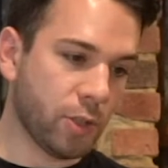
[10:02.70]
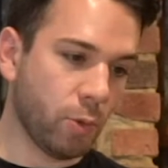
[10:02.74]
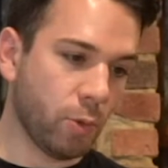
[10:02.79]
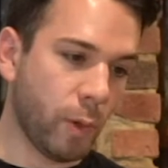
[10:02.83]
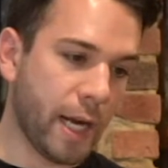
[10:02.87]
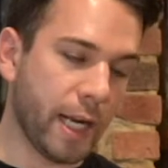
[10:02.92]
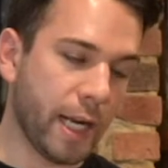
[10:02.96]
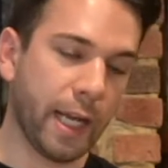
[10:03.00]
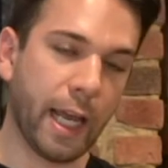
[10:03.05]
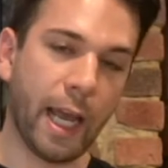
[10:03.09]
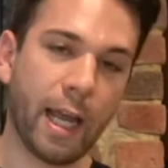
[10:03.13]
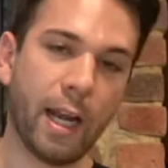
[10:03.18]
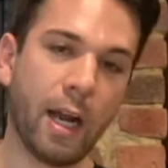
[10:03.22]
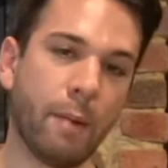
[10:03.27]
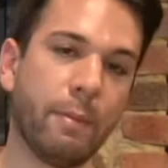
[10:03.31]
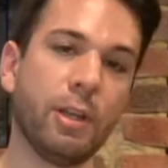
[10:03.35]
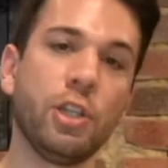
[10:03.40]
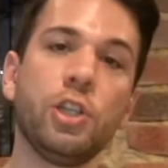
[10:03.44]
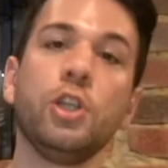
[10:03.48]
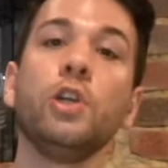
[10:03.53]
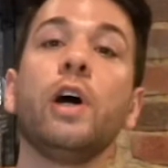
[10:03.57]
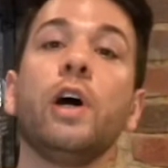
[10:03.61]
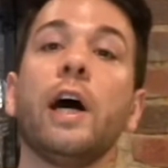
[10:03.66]
waiting game. I mean,
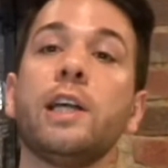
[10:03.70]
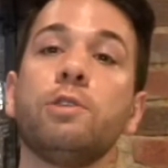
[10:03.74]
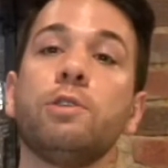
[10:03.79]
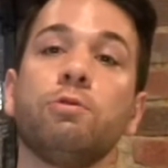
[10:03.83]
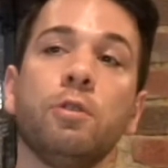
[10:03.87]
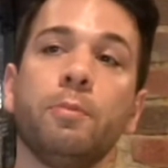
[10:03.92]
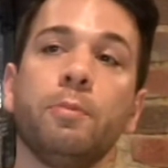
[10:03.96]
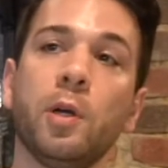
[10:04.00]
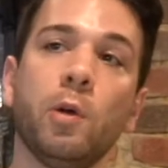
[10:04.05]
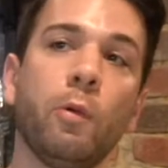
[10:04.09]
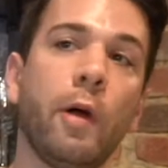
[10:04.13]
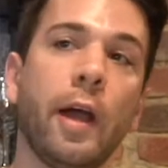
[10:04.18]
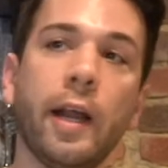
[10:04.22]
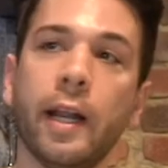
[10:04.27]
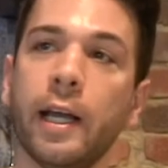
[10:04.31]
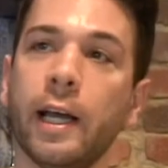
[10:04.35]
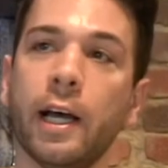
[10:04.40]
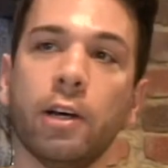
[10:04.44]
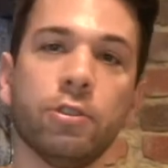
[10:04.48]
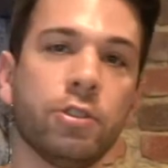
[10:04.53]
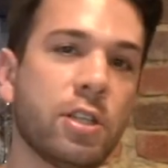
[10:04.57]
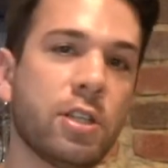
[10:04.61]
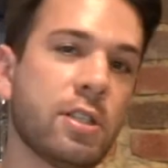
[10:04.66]
you guys won't be waiting.
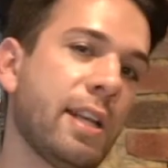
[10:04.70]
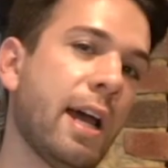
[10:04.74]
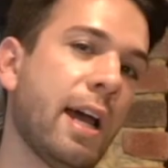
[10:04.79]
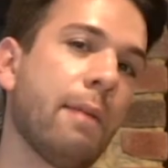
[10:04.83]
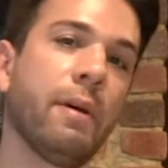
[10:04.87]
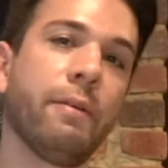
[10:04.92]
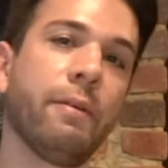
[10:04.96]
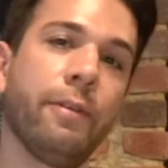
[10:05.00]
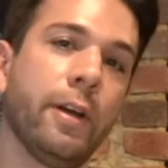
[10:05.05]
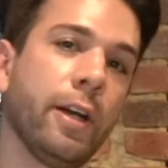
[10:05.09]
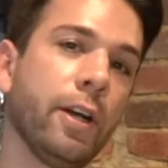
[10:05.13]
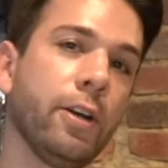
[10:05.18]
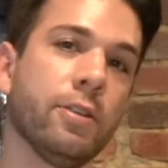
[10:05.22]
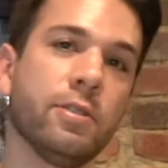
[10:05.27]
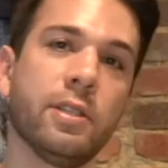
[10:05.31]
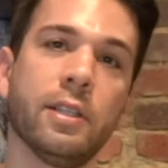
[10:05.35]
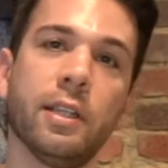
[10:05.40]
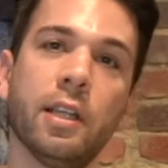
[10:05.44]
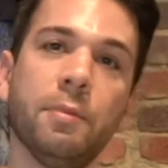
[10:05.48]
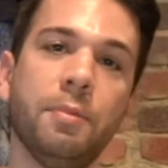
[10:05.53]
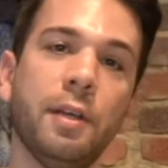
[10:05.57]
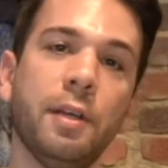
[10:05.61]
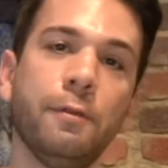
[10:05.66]
I'll just snap my fingers and
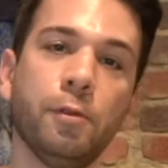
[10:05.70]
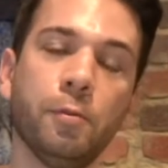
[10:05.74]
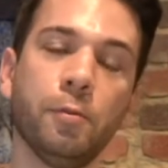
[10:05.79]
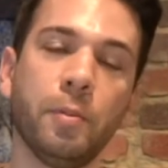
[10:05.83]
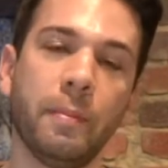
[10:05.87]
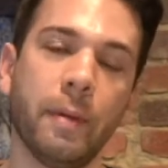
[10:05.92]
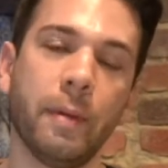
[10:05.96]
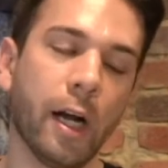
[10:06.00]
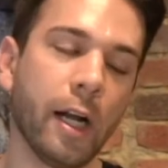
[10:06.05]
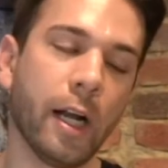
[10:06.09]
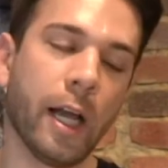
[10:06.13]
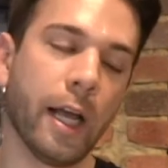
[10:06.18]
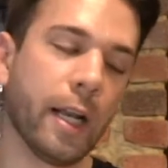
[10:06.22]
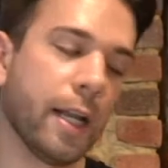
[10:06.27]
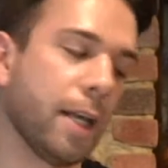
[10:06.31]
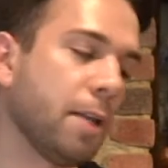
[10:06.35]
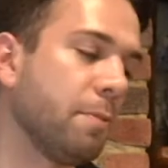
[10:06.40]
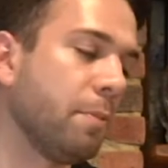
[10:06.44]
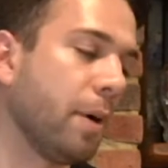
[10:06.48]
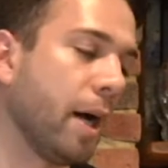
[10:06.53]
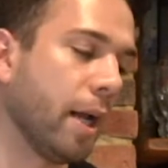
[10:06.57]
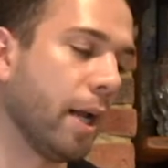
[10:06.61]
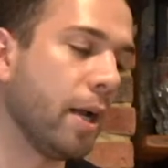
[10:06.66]
the beef will be marinated,
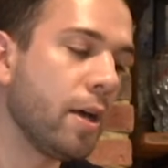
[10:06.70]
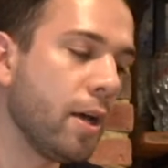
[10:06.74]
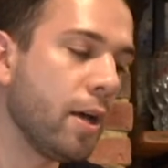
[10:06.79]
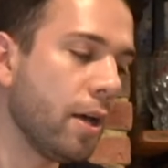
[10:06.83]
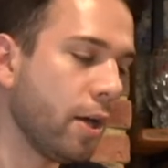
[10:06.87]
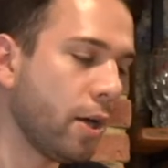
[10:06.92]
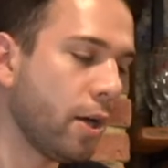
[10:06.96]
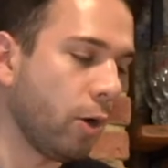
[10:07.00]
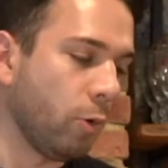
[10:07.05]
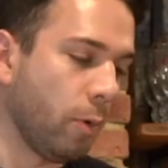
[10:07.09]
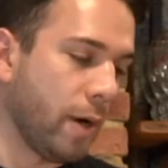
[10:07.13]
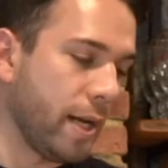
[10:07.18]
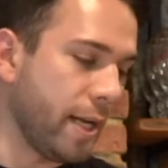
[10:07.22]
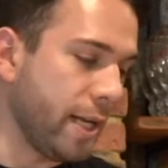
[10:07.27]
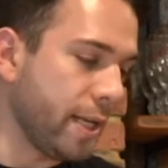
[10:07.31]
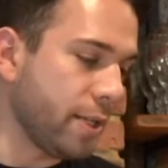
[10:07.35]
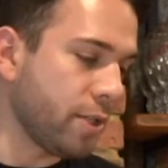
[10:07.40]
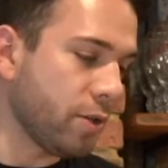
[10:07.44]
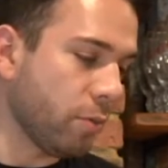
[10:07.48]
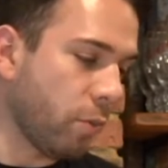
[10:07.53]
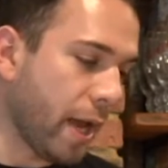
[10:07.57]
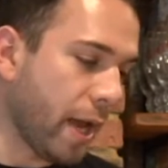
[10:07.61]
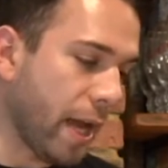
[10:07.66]
but we need
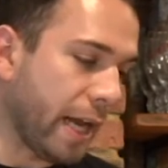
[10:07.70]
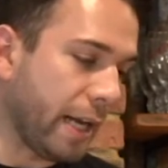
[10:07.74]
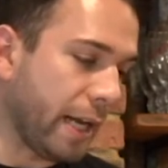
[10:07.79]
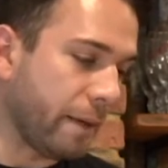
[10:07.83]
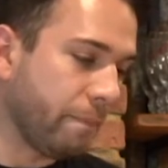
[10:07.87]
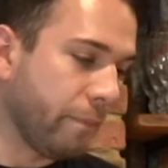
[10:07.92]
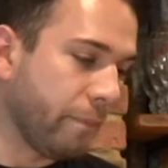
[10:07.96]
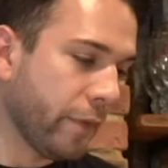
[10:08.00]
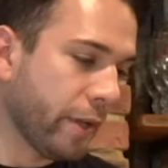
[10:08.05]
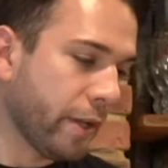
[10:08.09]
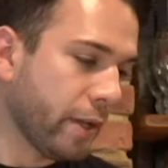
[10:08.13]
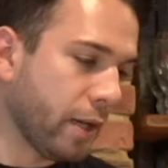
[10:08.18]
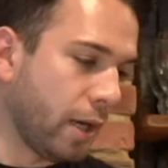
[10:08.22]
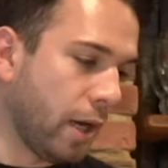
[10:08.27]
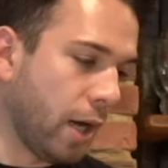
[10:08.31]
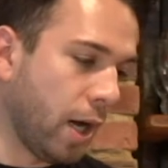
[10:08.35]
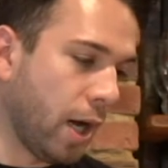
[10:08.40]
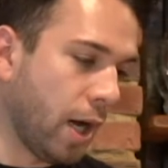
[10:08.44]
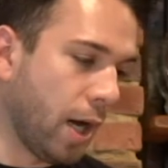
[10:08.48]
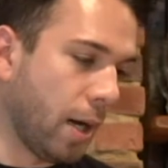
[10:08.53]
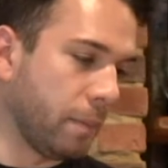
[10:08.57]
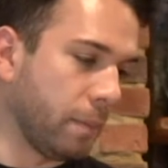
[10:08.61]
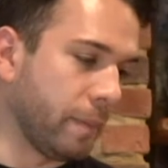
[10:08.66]
to wait
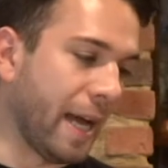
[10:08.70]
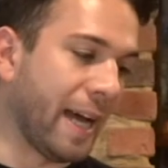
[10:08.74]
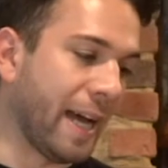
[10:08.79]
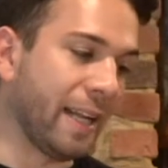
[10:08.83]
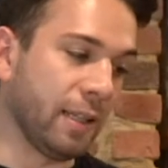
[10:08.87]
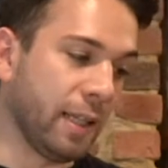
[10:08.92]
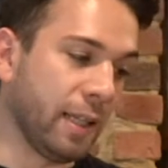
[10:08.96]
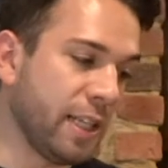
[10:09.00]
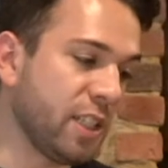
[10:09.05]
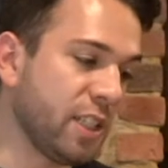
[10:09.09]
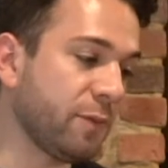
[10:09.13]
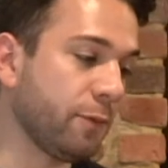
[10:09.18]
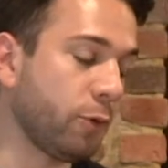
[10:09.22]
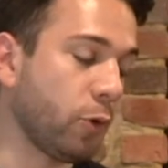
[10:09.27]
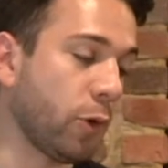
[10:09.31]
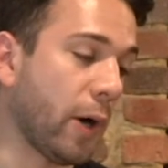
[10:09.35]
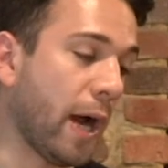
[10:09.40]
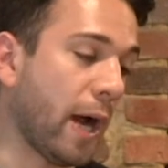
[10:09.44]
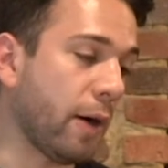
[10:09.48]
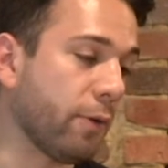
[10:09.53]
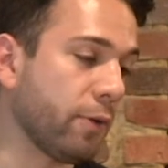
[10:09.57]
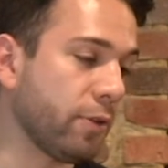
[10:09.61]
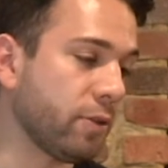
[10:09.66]
at least 4
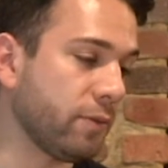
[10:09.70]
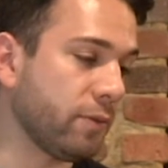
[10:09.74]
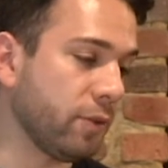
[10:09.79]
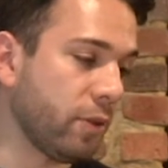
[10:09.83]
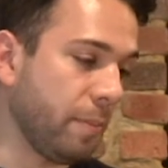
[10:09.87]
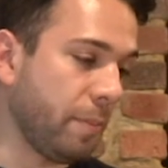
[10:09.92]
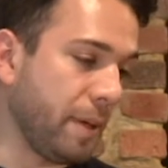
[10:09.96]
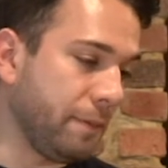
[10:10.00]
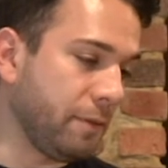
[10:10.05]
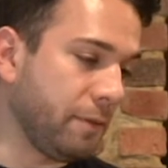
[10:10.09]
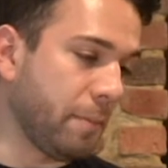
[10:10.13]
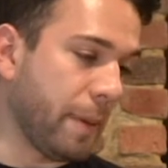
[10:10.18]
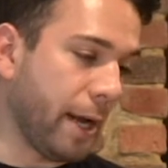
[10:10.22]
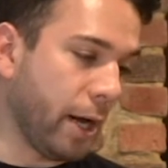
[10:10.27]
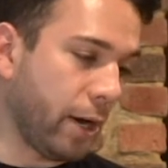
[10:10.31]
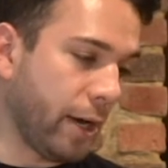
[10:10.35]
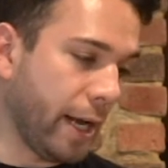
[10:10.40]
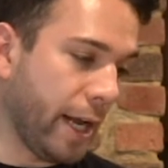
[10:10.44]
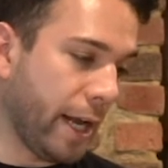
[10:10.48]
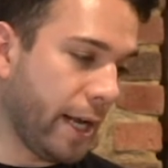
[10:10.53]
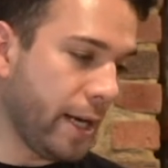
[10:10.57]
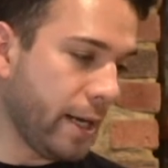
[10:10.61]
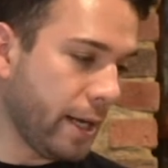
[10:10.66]
hours for the beef to
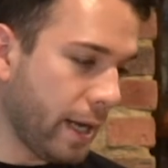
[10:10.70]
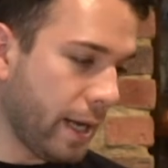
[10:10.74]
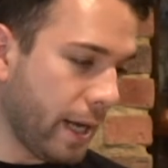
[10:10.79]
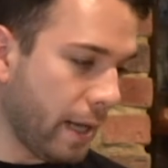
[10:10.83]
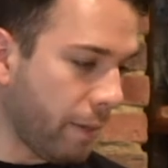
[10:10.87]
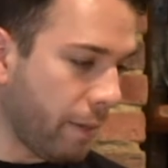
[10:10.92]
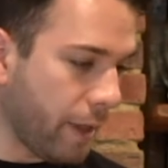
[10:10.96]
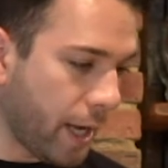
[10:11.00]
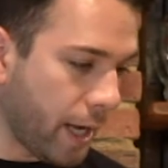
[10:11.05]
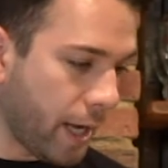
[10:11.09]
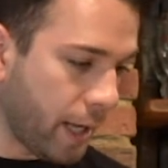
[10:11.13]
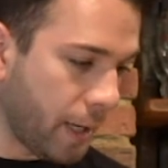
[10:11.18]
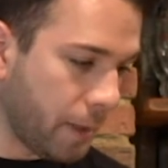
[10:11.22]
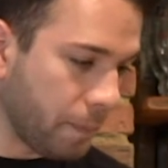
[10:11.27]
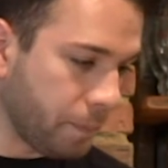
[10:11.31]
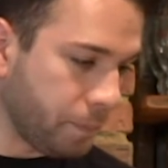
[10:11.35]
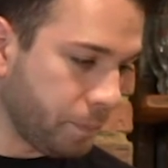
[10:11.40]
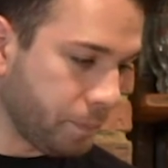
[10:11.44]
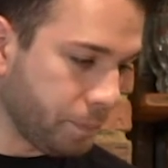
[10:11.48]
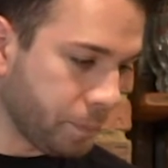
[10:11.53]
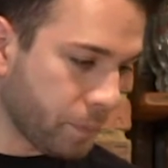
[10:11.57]
marinate, and then